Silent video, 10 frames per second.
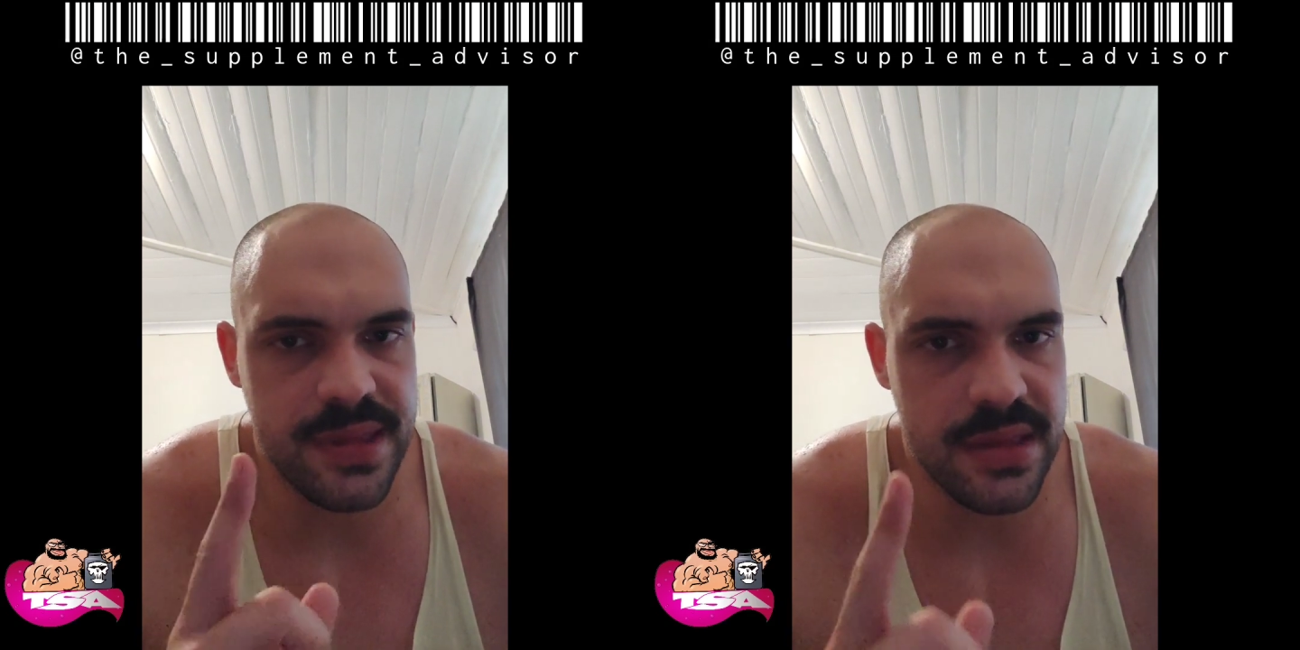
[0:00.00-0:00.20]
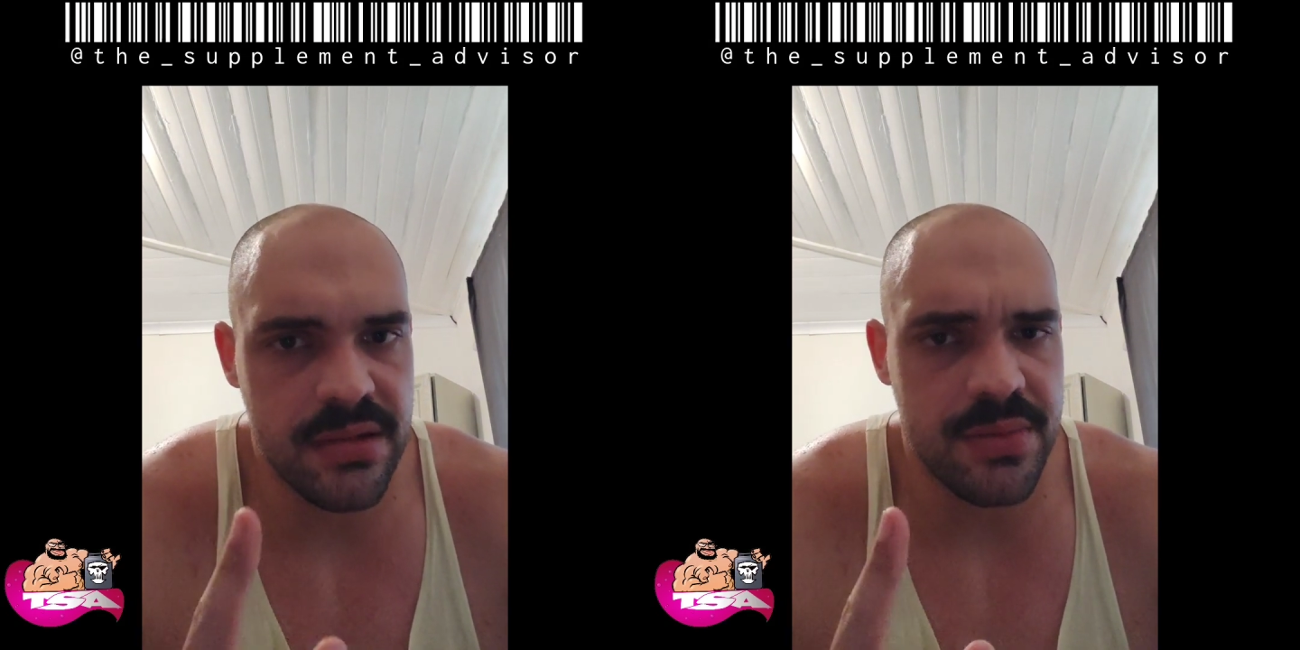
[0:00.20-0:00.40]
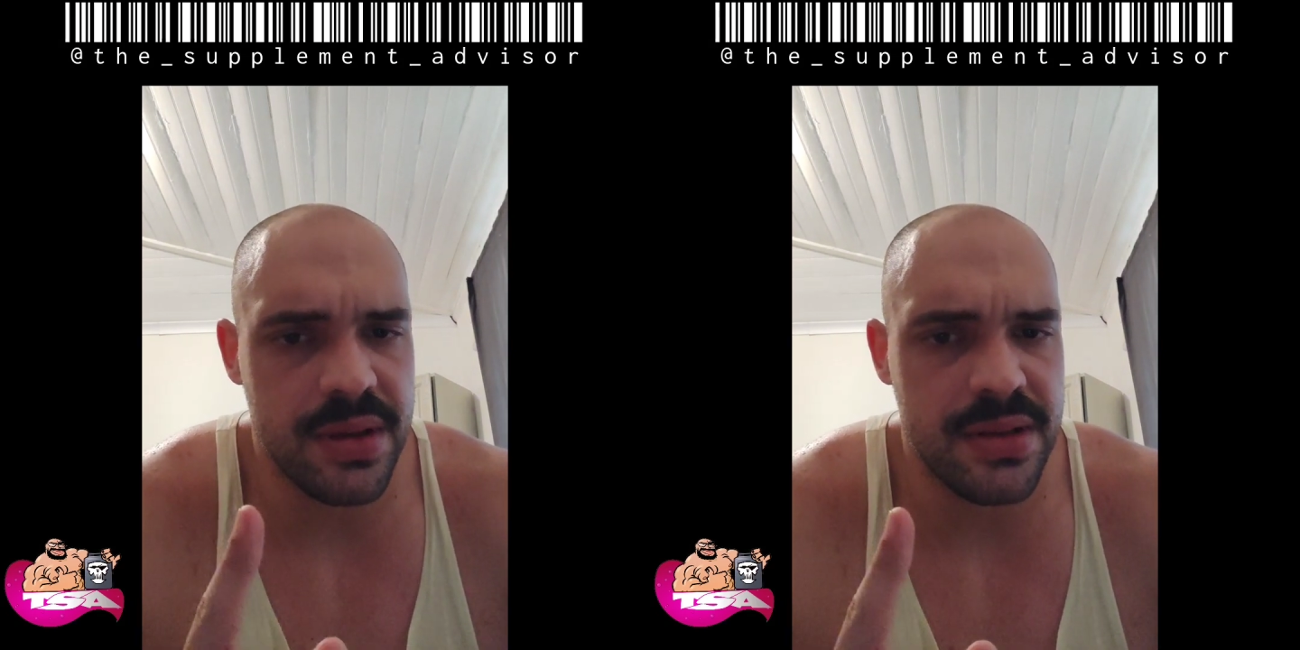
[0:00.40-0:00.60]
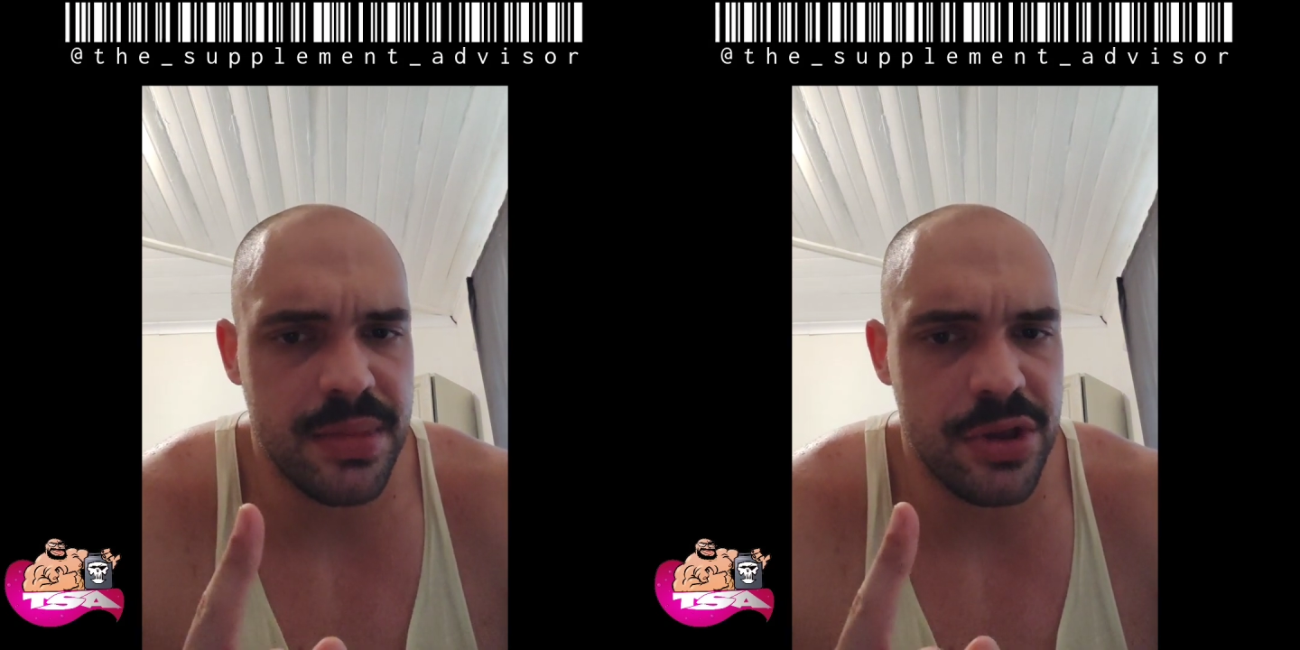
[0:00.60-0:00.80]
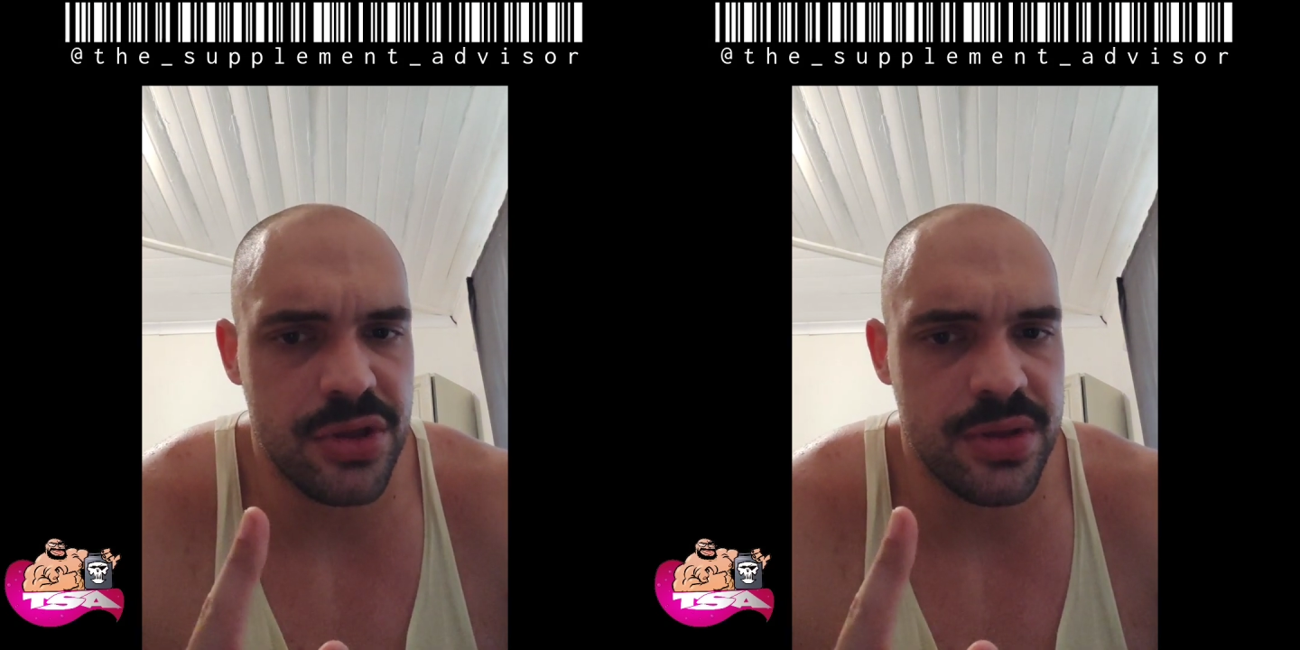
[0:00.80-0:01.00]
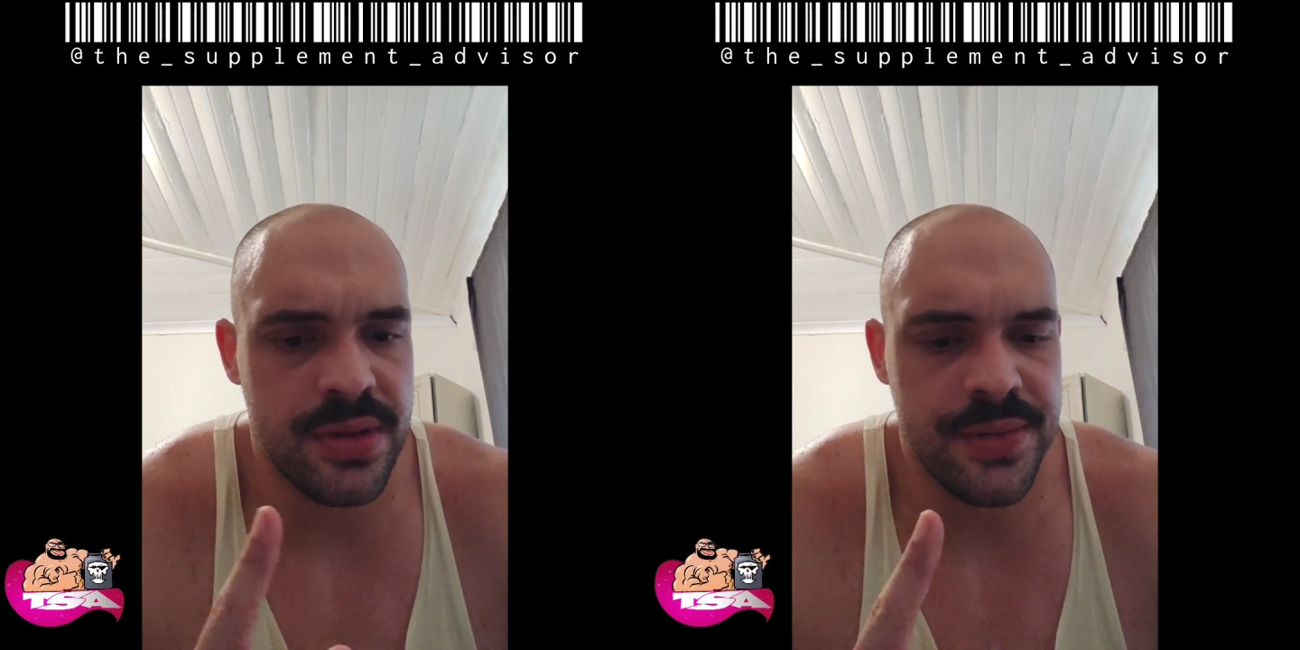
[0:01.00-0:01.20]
something I didn't mention,